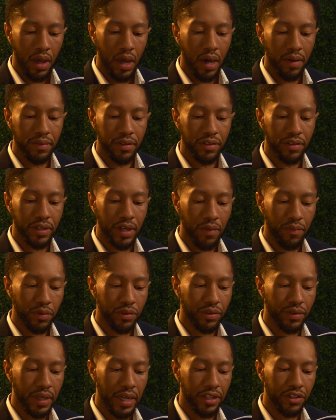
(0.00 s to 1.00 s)
of the several
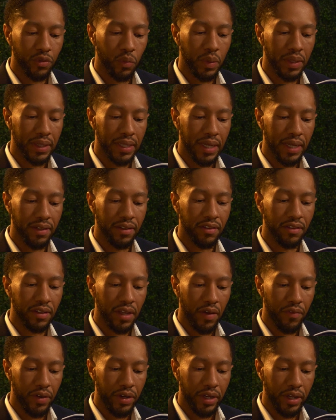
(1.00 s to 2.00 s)
states within
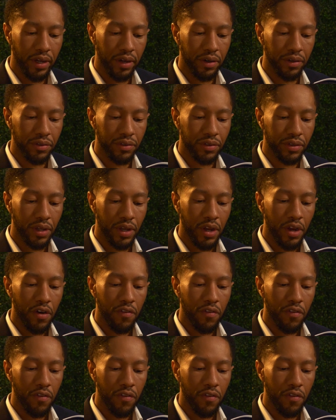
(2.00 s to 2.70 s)
7 years